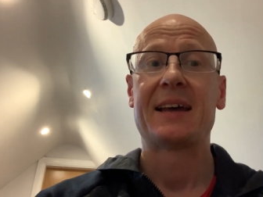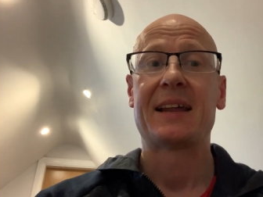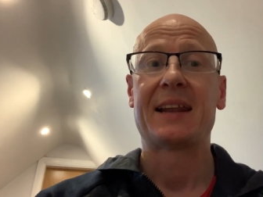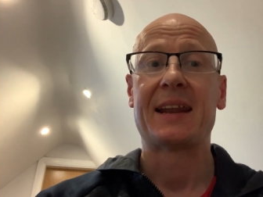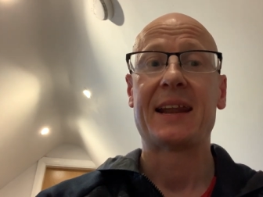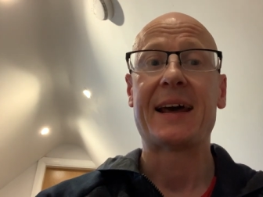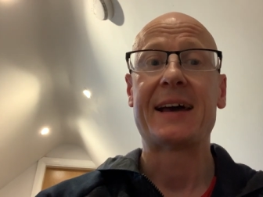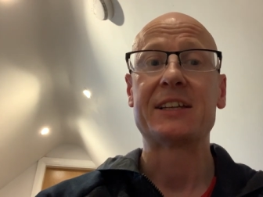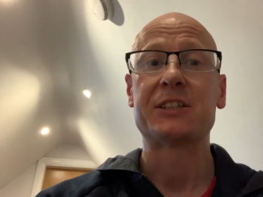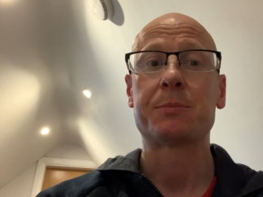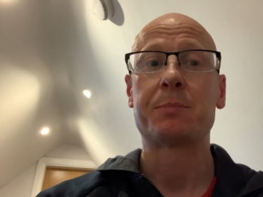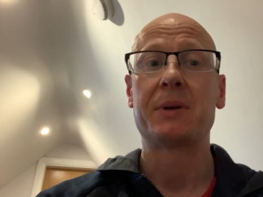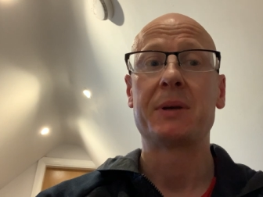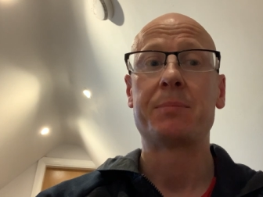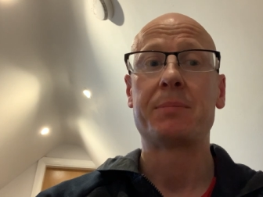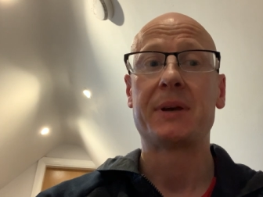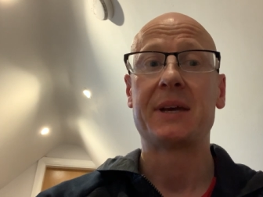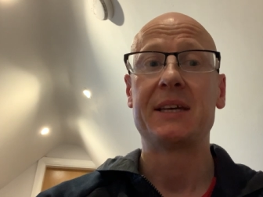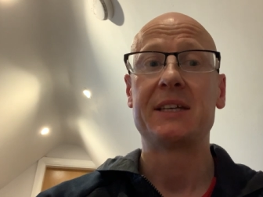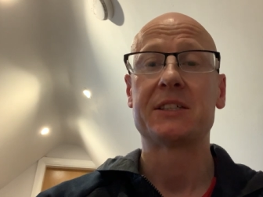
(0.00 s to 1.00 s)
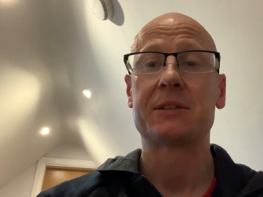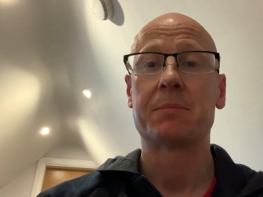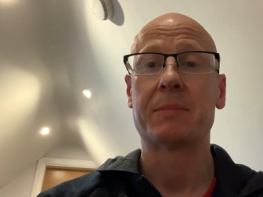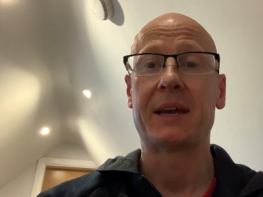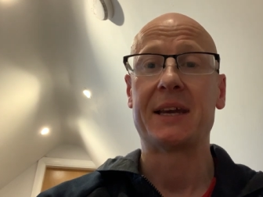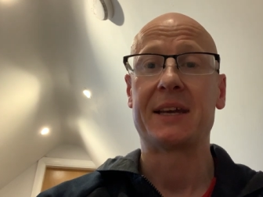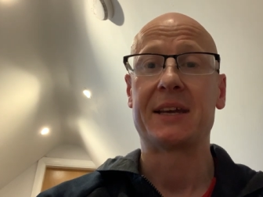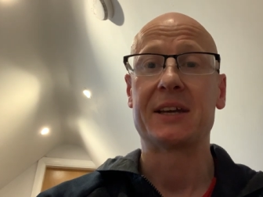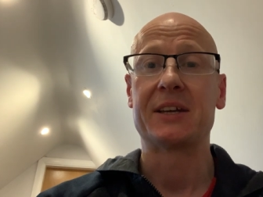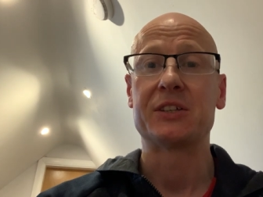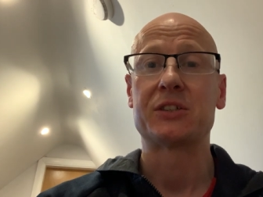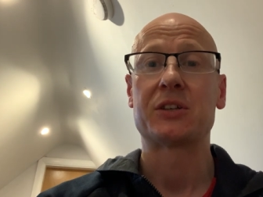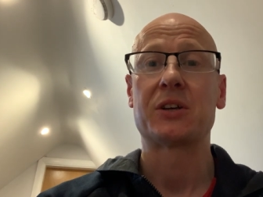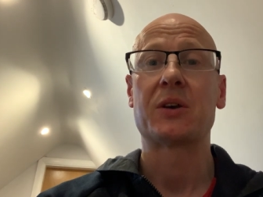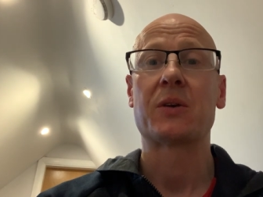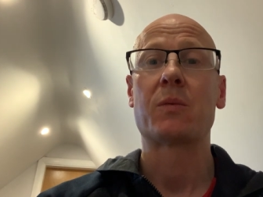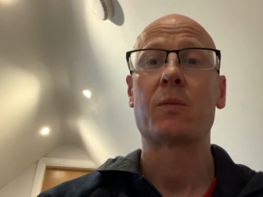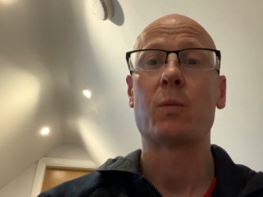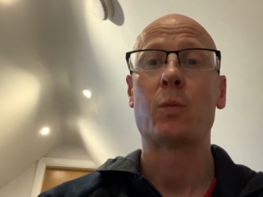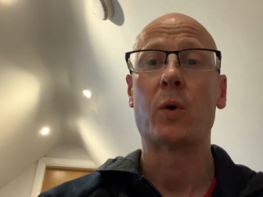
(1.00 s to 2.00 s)
let's be peacemakers,
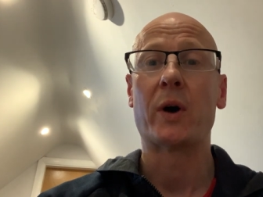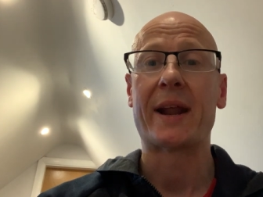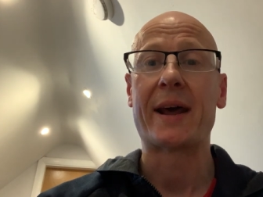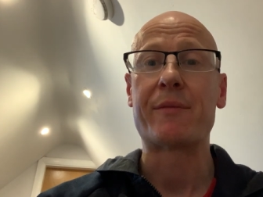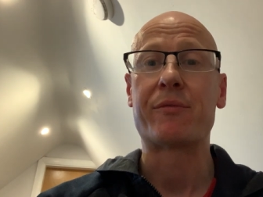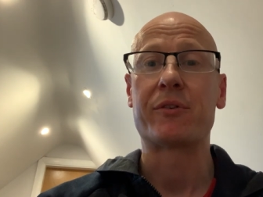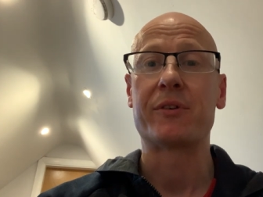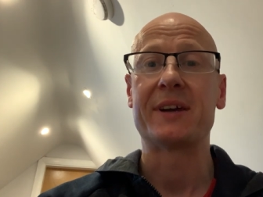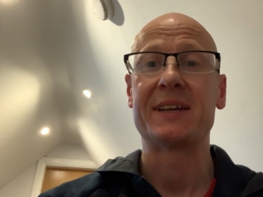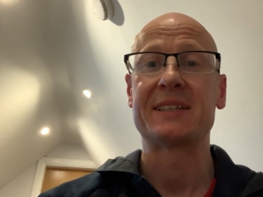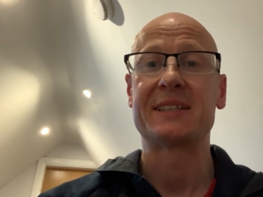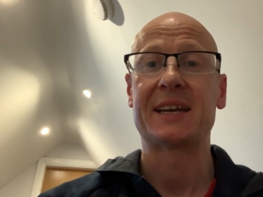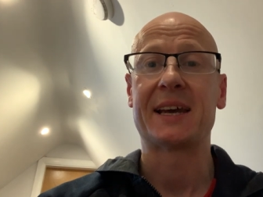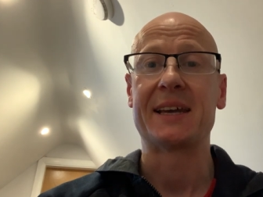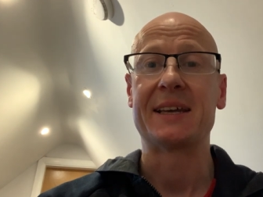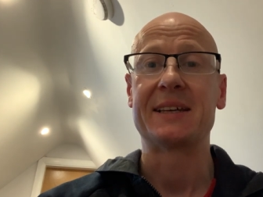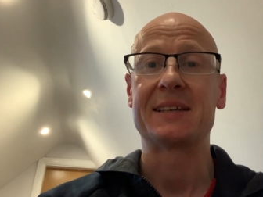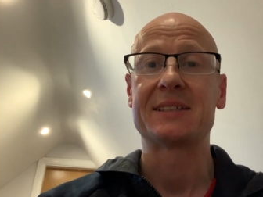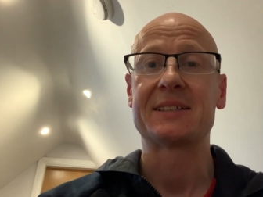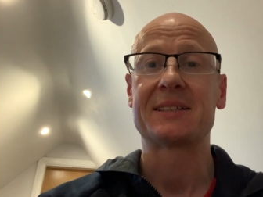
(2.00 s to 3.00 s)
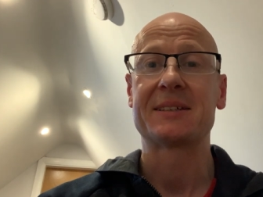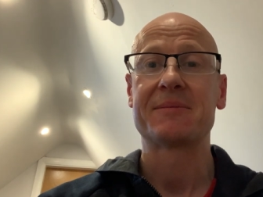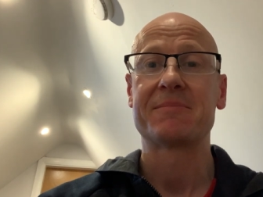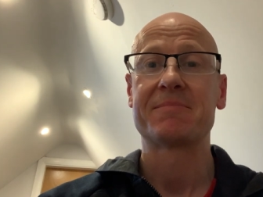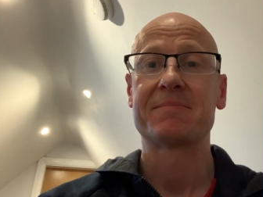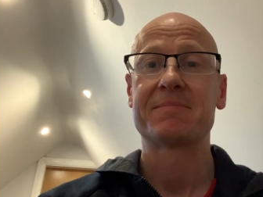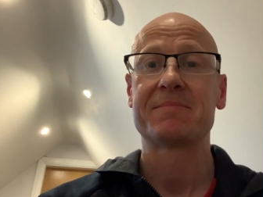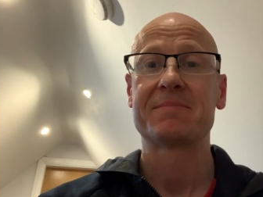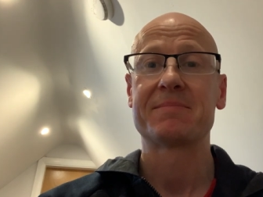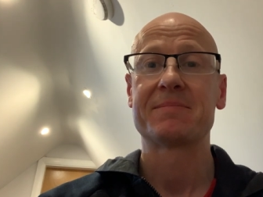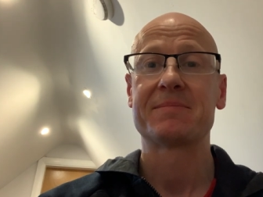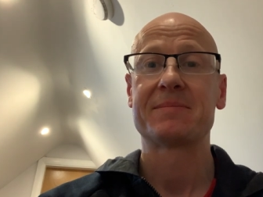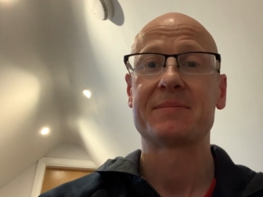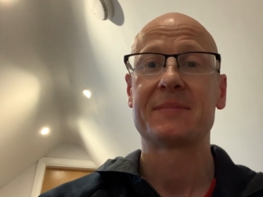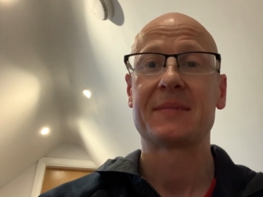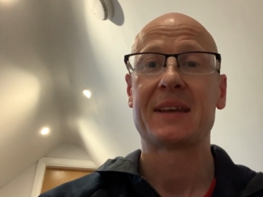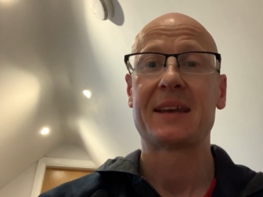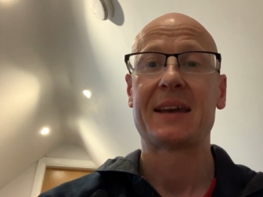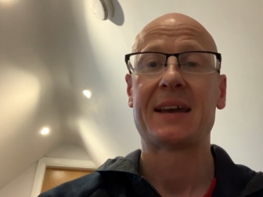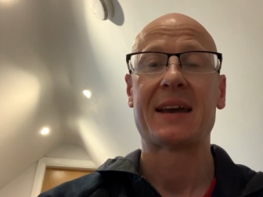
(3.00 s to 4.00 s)
whatever it takes.
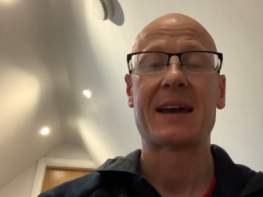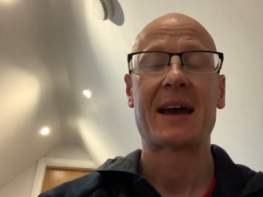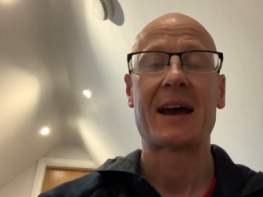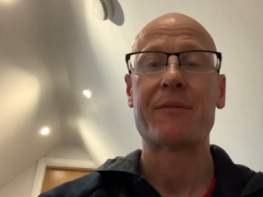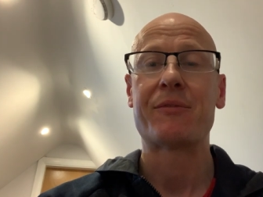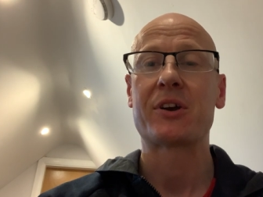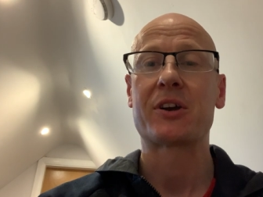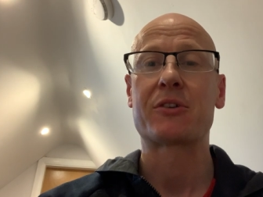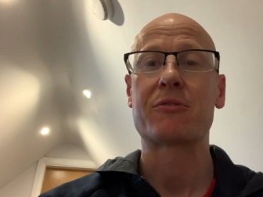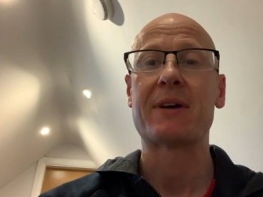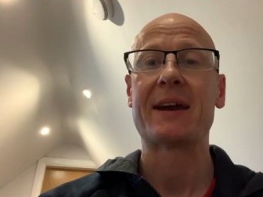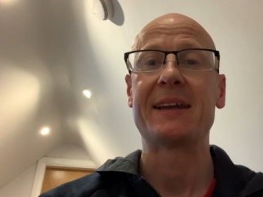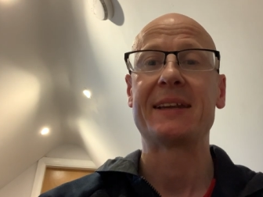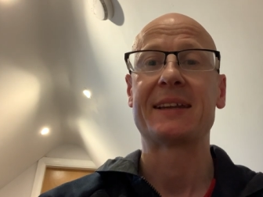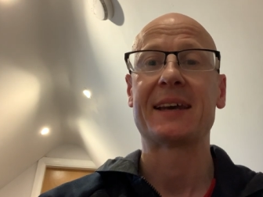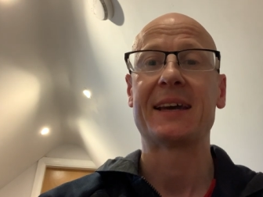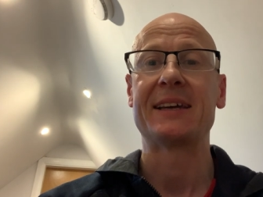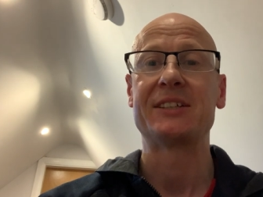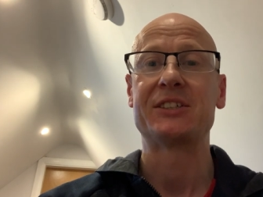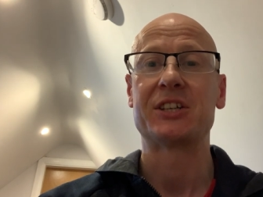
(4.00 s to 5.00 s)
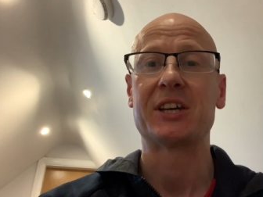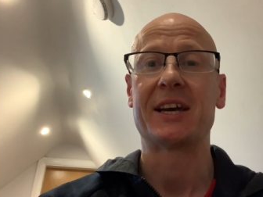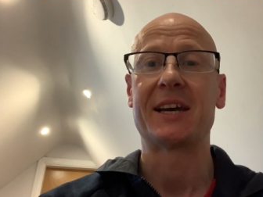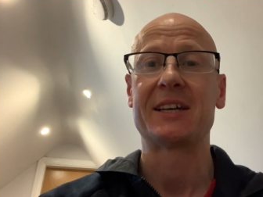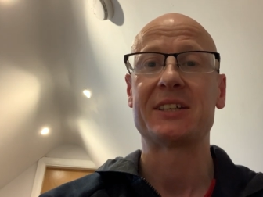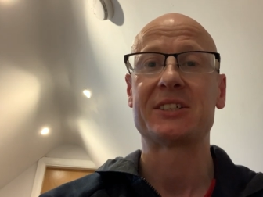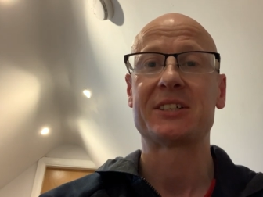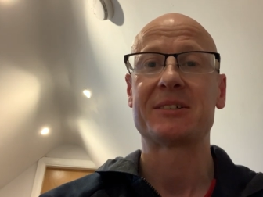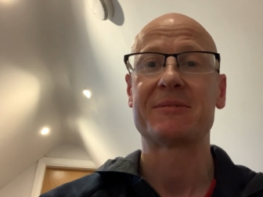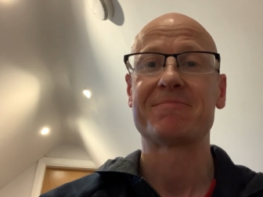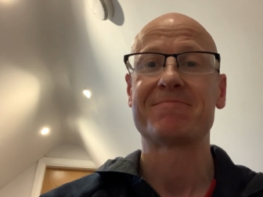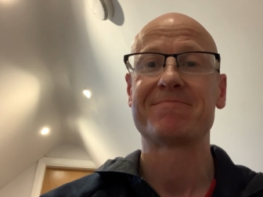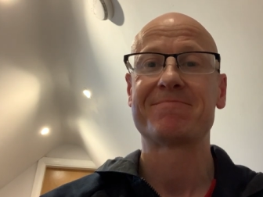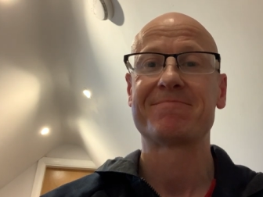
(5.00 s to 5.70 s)
Have a great day, church.